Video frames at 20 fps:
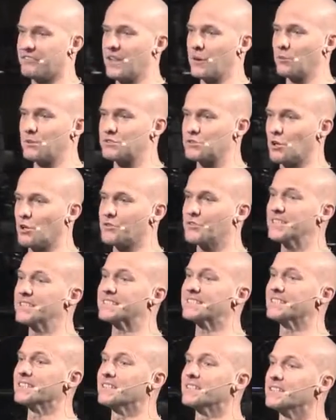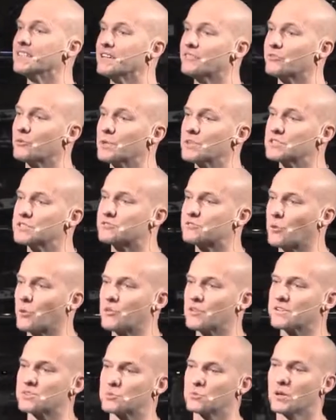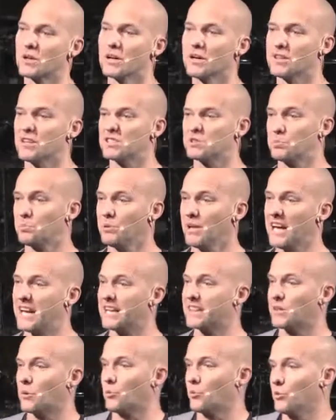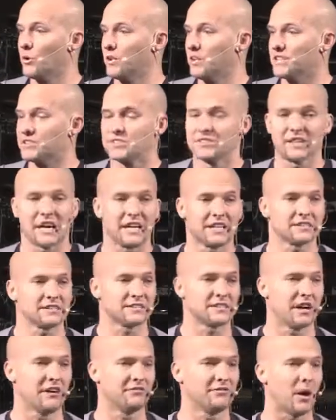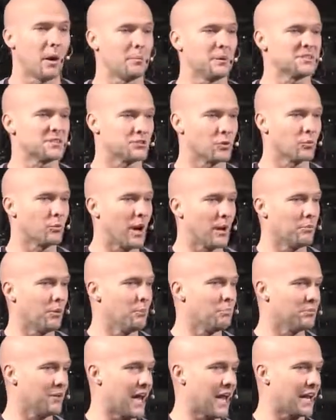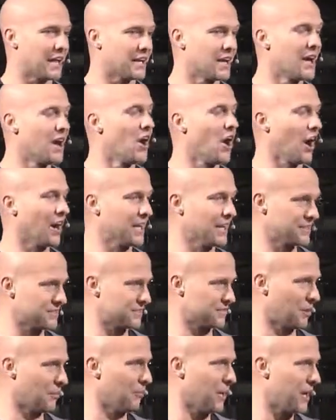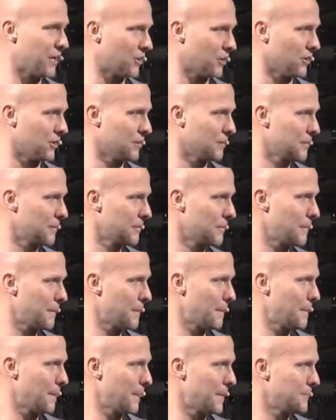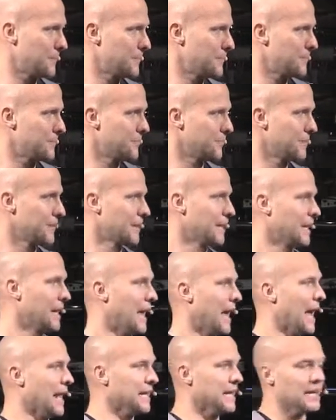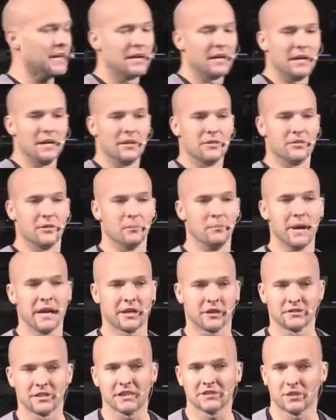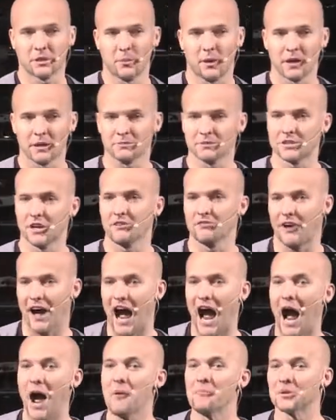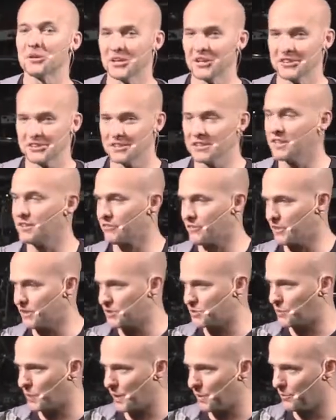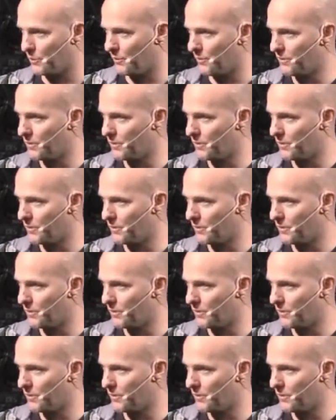They result in deliverance for this, this planet that really set itself up as the rebel planet against their maker. And yet the maker takes it upon himself. I'm going to deliver these people.